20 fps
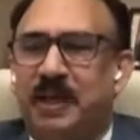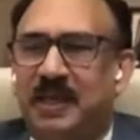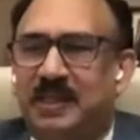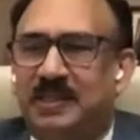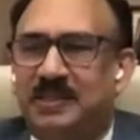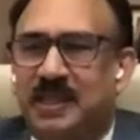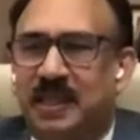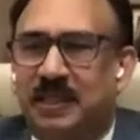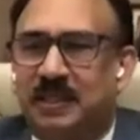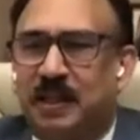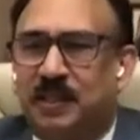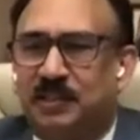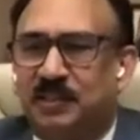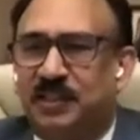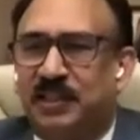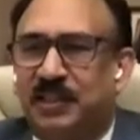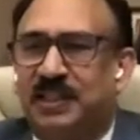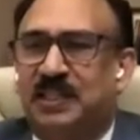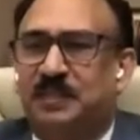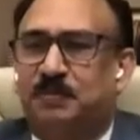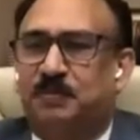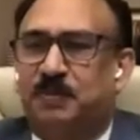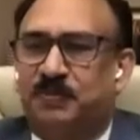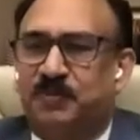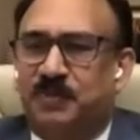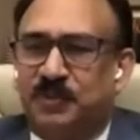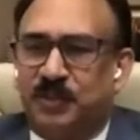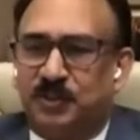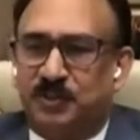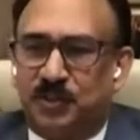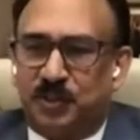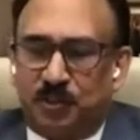beings, as Ajit, as Professor